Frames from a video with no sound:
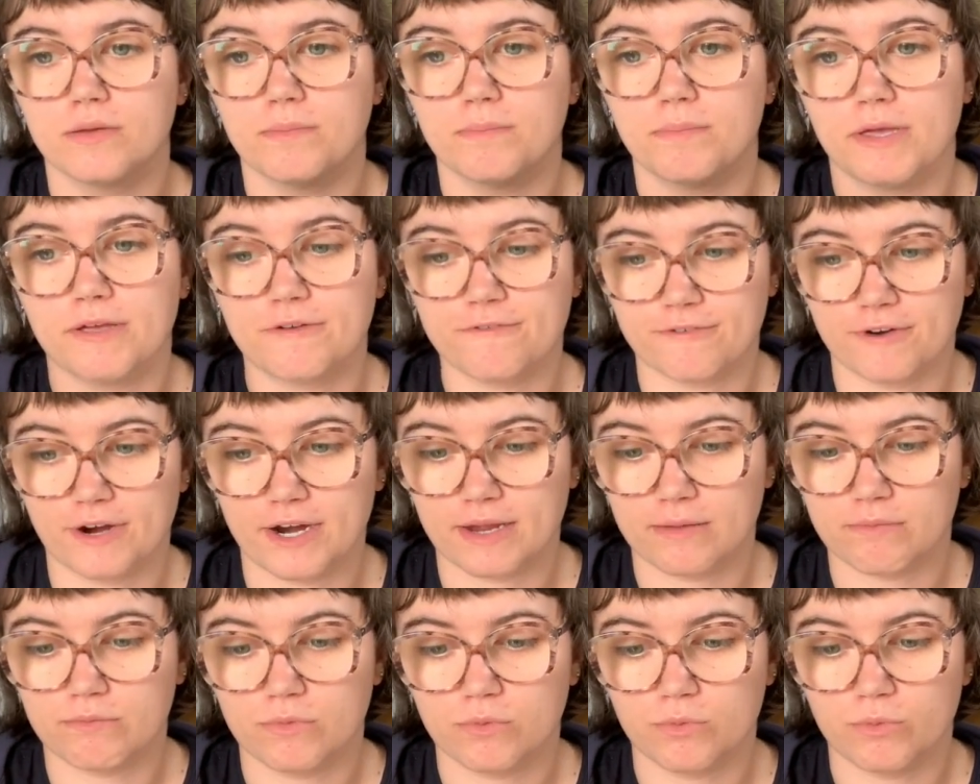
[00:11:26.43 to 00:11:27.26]
big
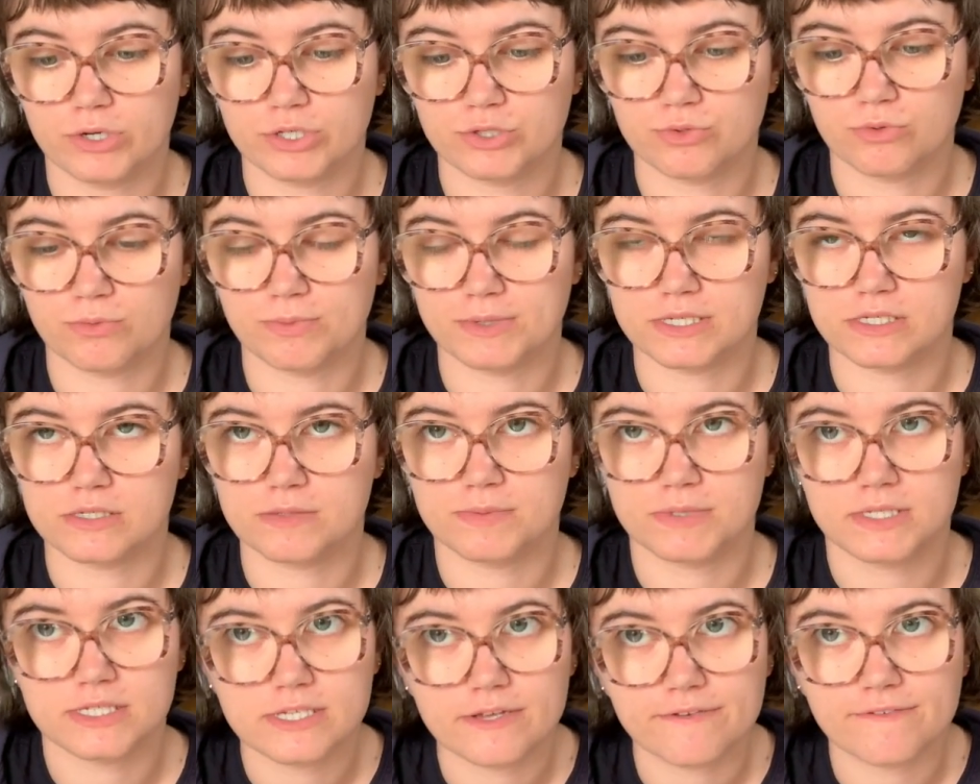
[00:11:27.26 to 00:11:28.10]
frame, which will be
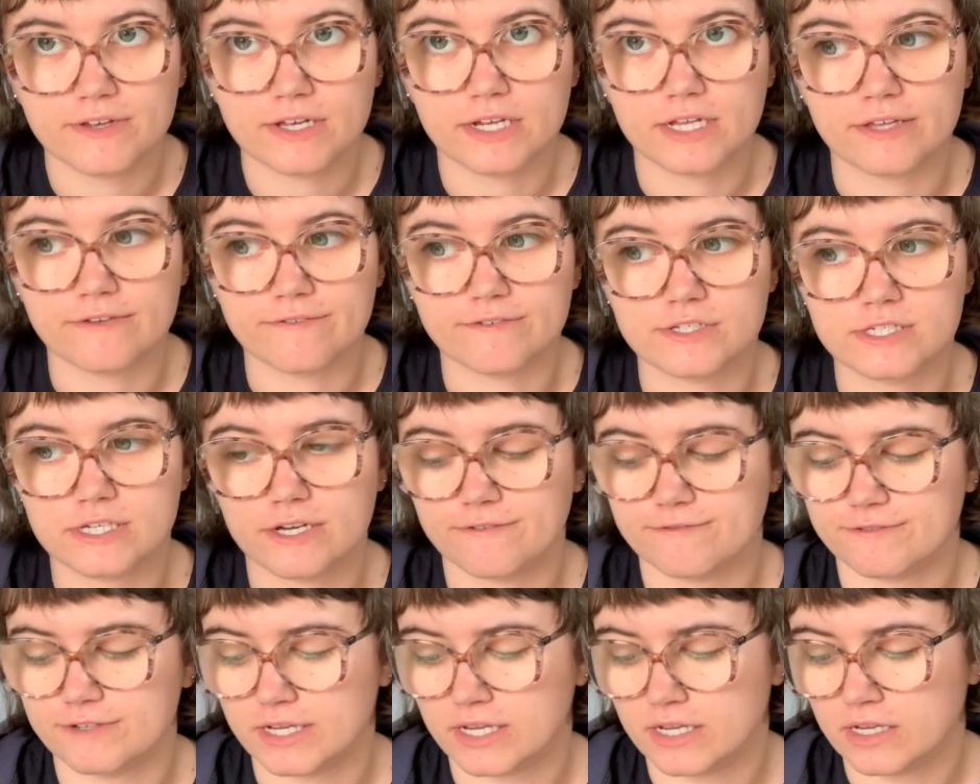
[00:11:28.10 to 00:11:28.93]
specifically for
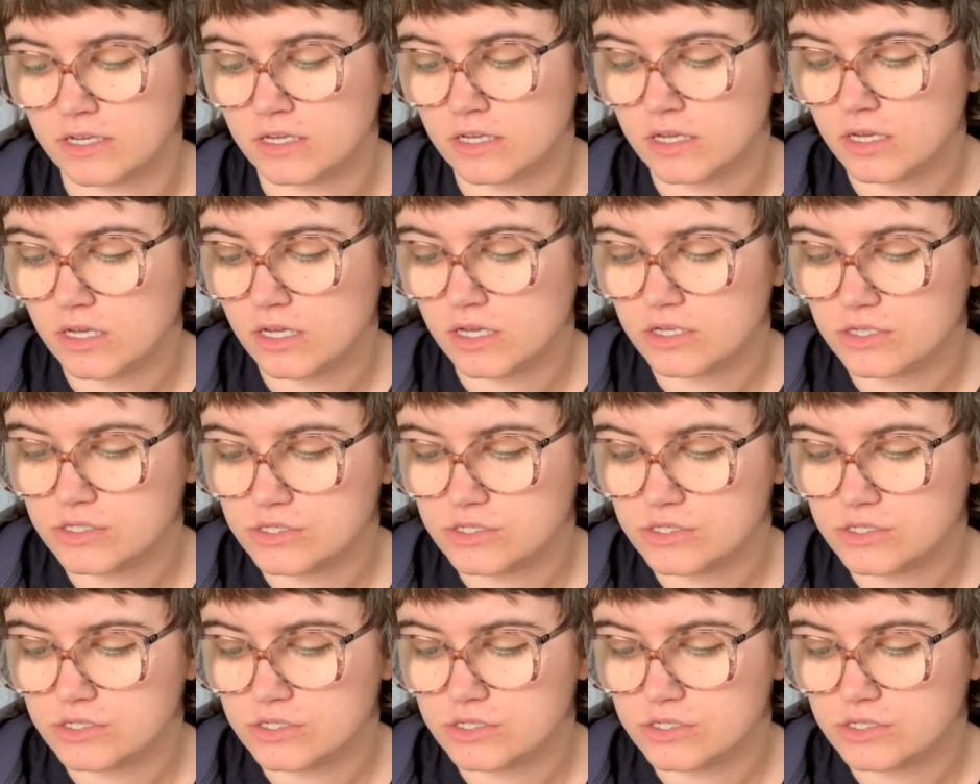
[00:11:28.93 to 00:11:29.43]
tufting.